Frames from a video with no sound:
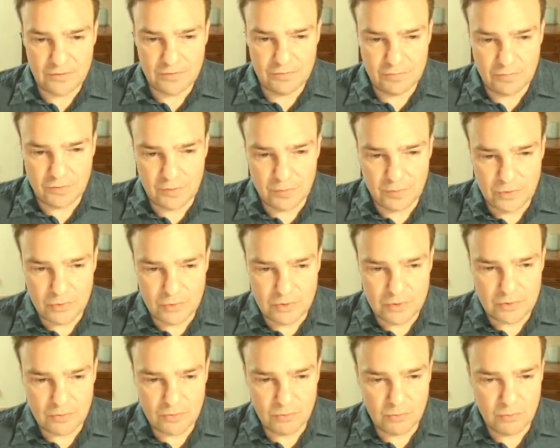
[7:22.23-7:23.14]
For the mu
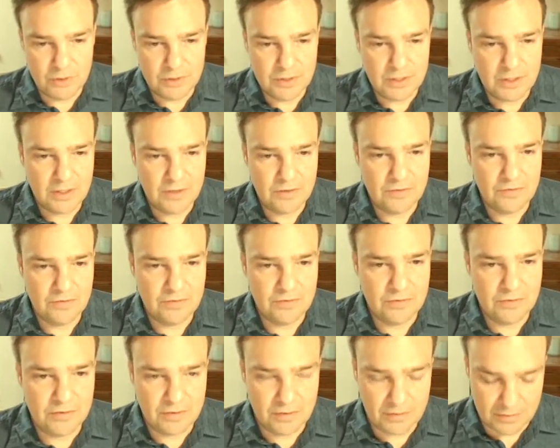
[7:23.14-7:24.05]
equals 1 case,
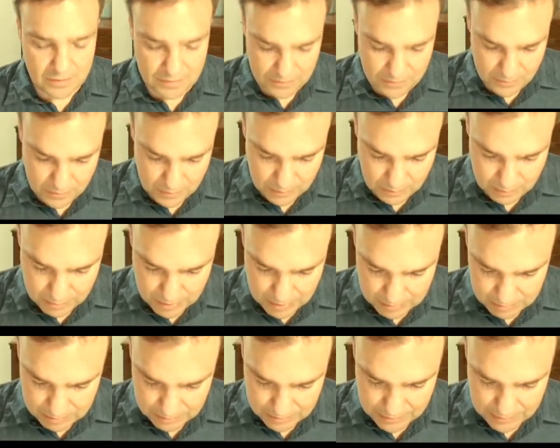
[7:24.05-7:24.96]
you can
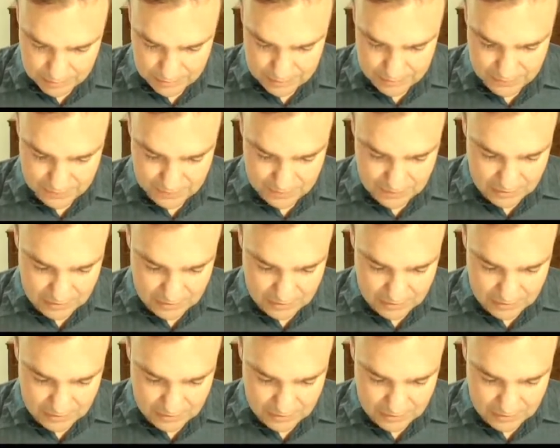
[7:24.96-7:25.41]
probably already see the